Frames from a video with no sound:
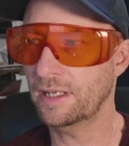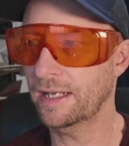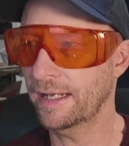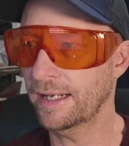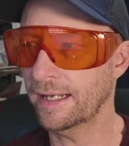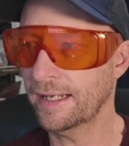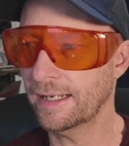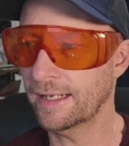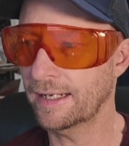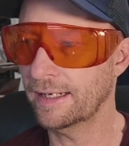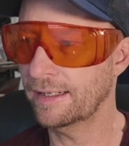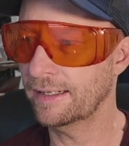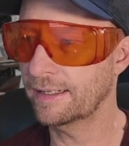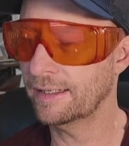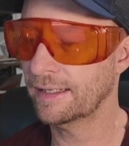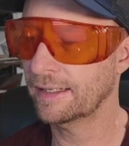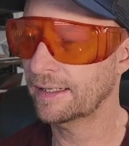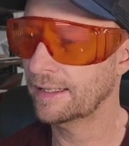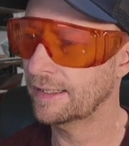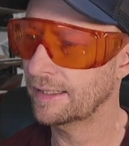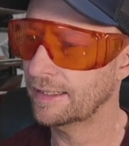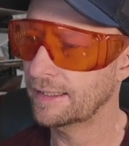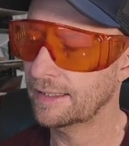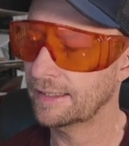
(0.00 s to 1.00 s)
and
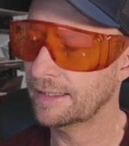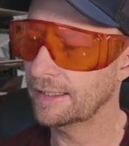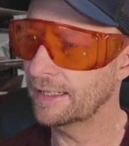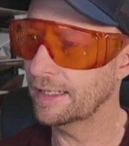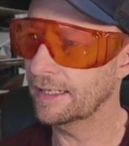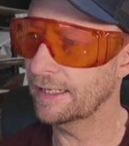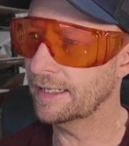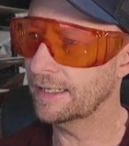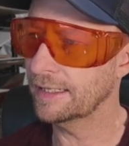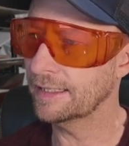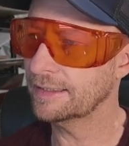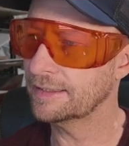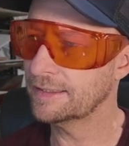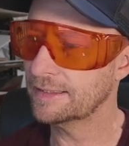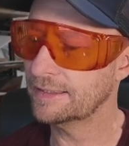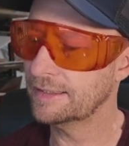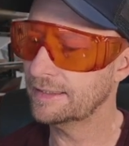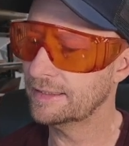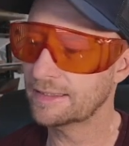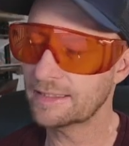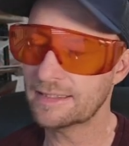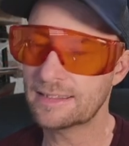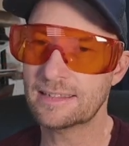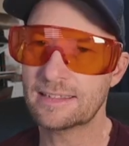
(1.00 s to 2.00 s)

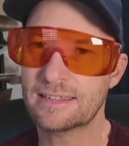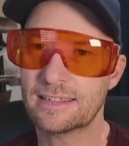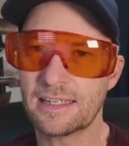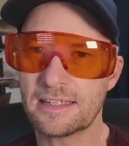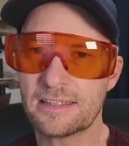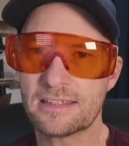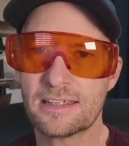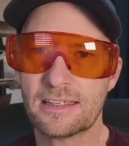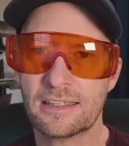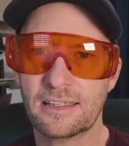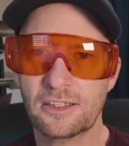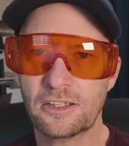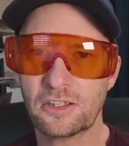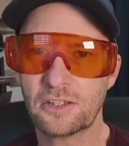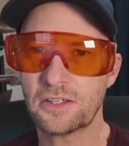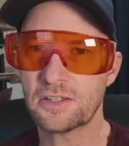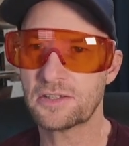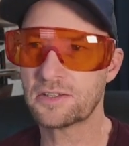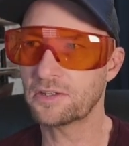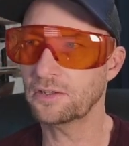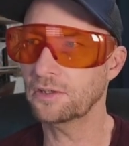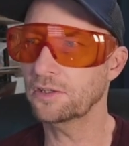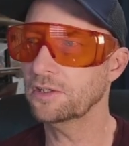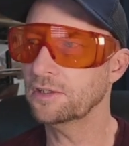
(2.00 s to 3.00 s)
just doesn't look
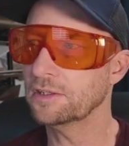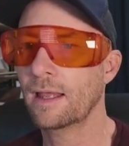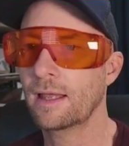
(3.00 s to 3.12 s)
as good.